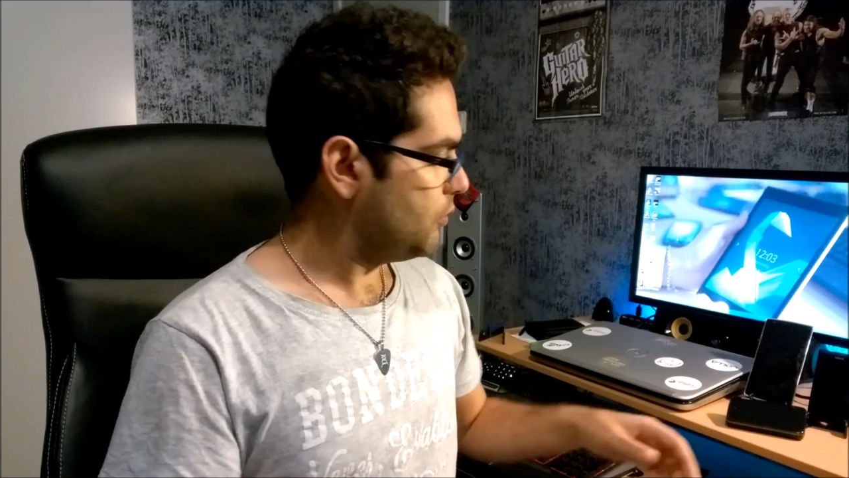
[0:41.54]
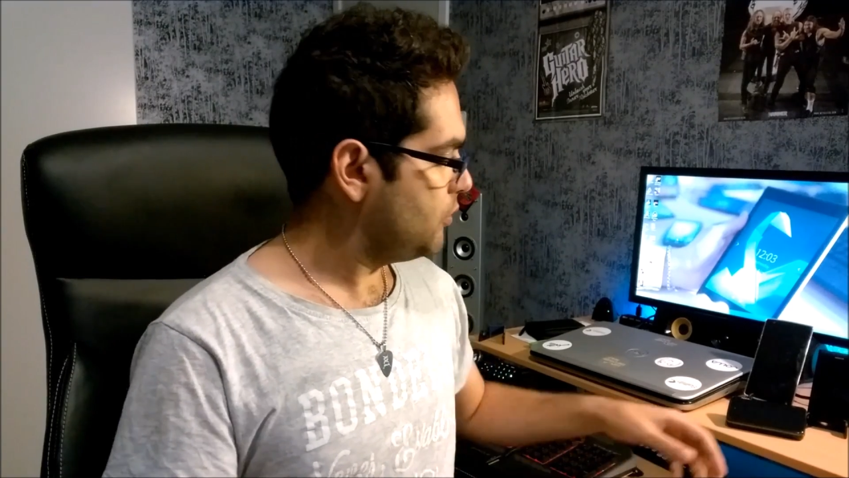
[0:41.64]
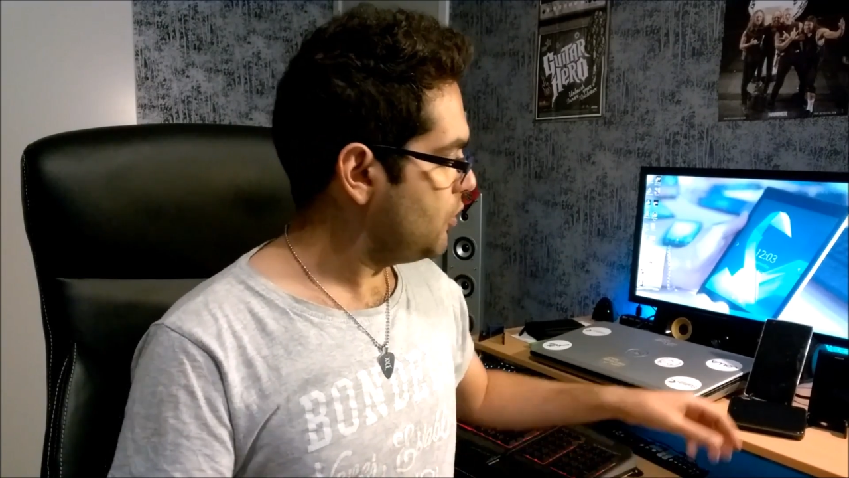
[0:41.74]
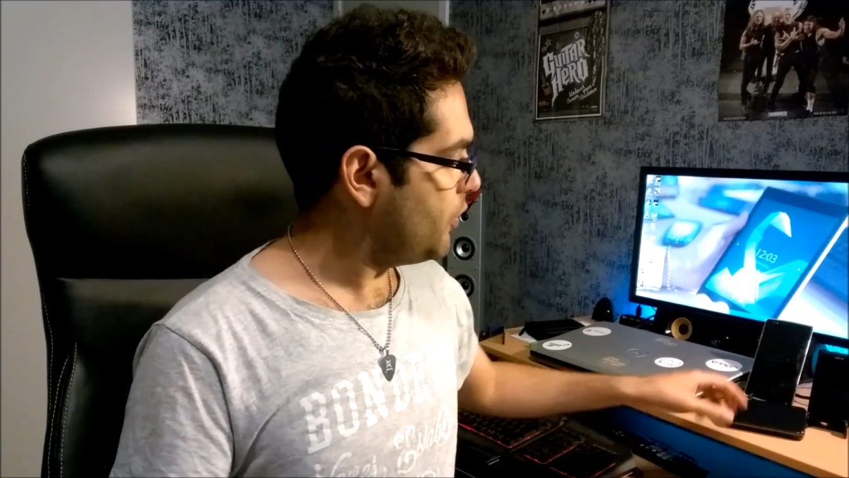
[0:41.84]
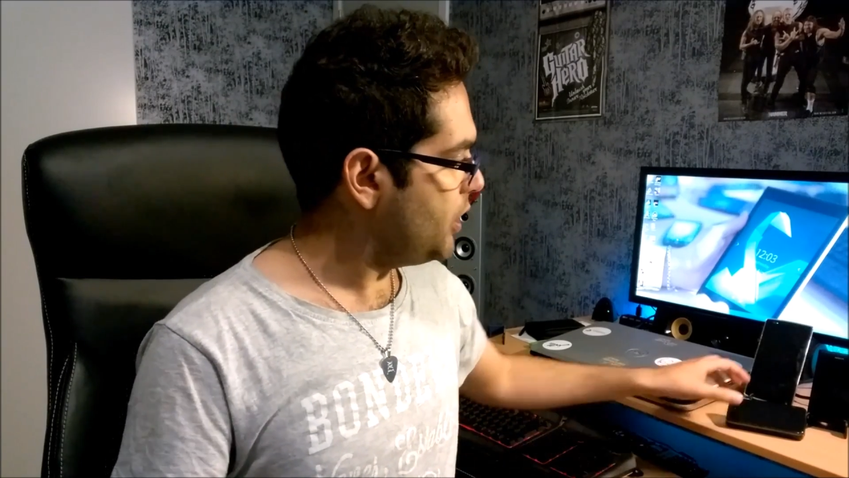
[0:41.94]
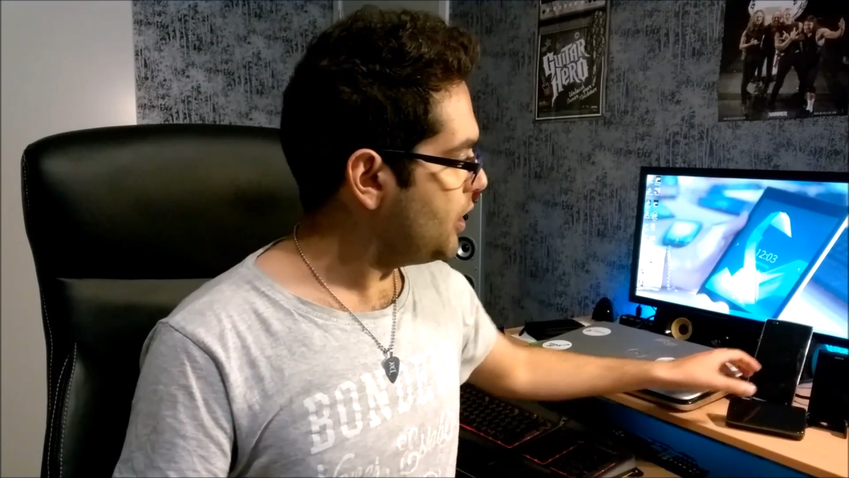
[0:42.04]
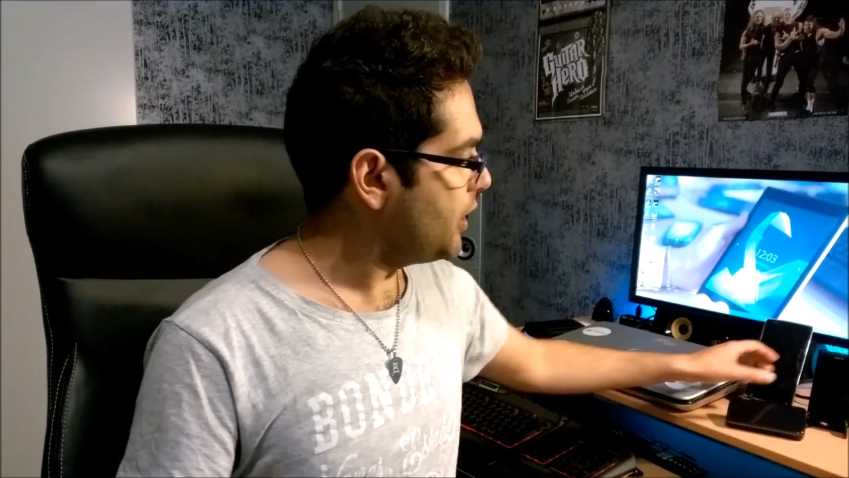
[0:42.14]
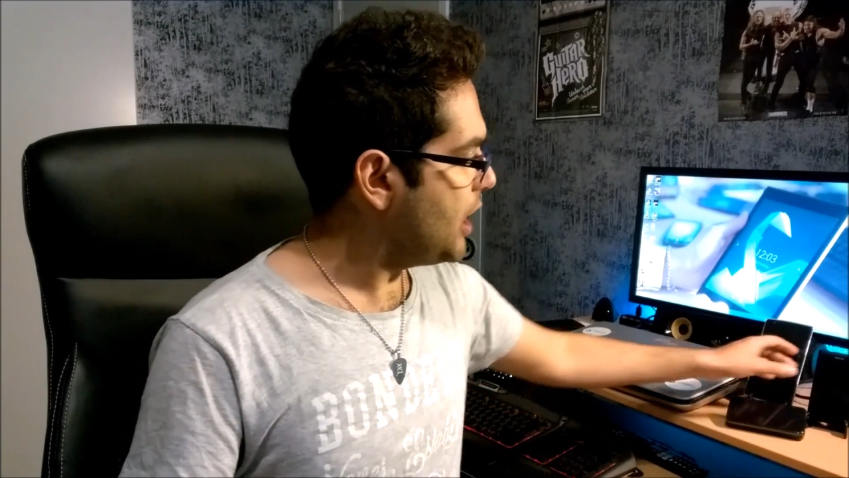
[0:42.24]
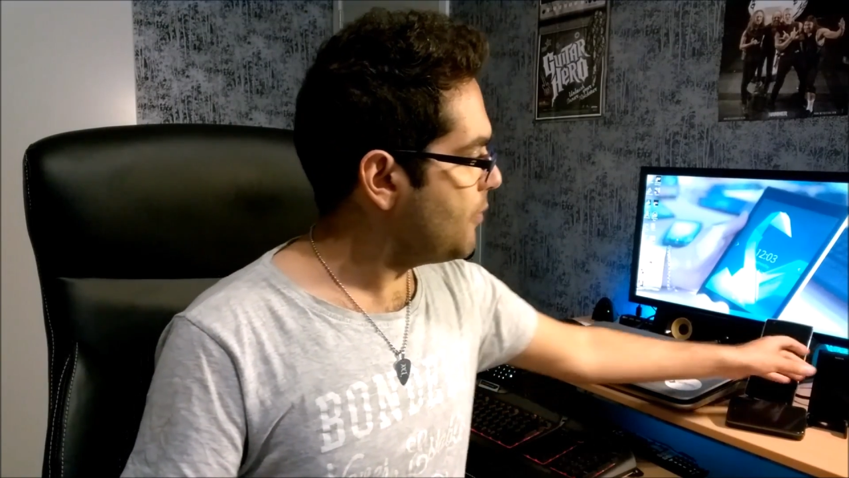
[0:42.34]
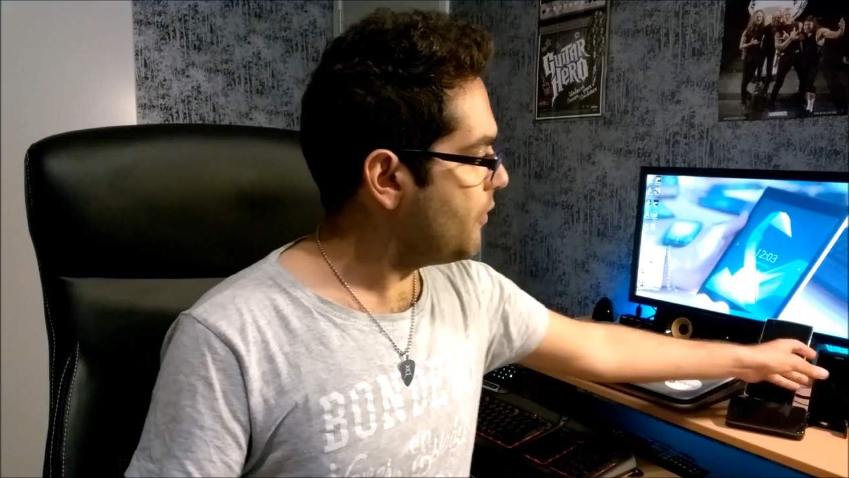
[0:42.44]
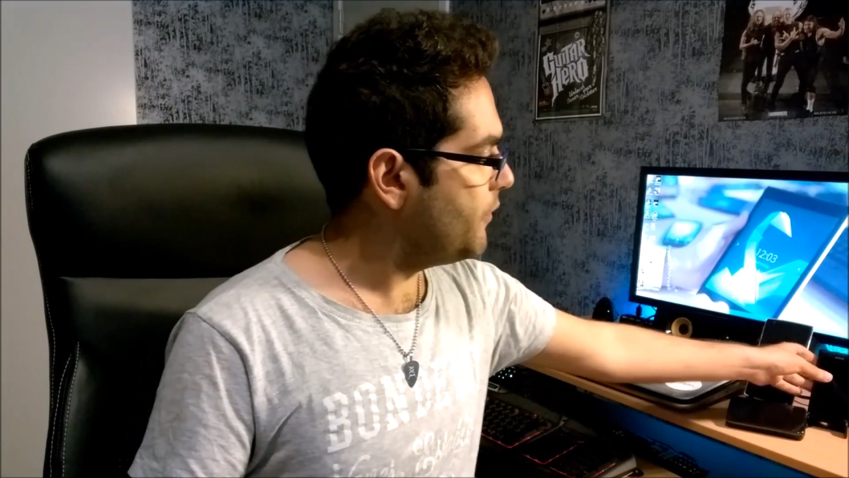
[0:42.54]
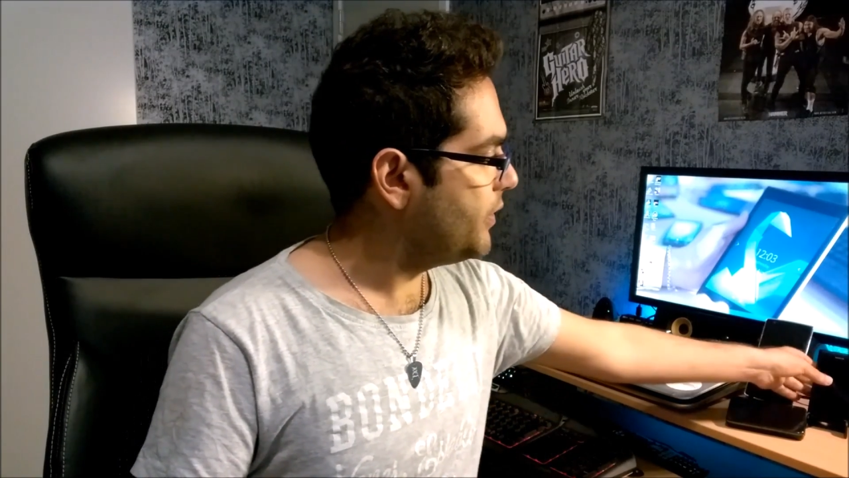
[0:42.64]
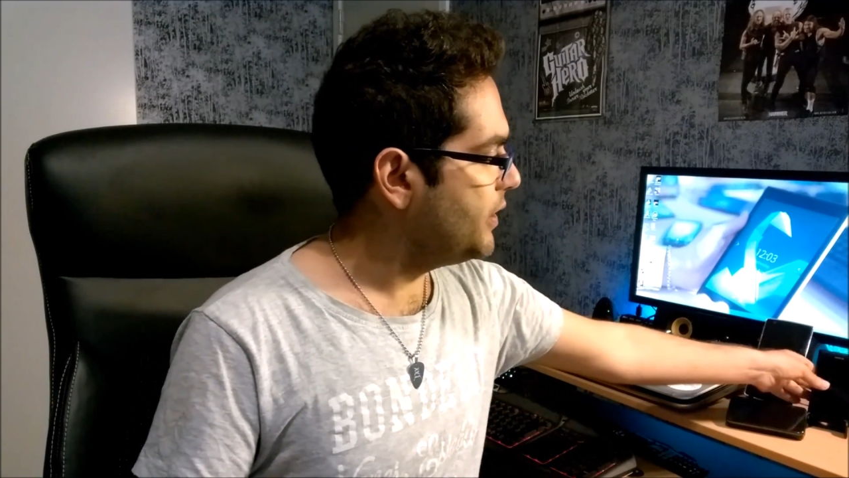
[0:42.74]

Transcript: Nokia came up with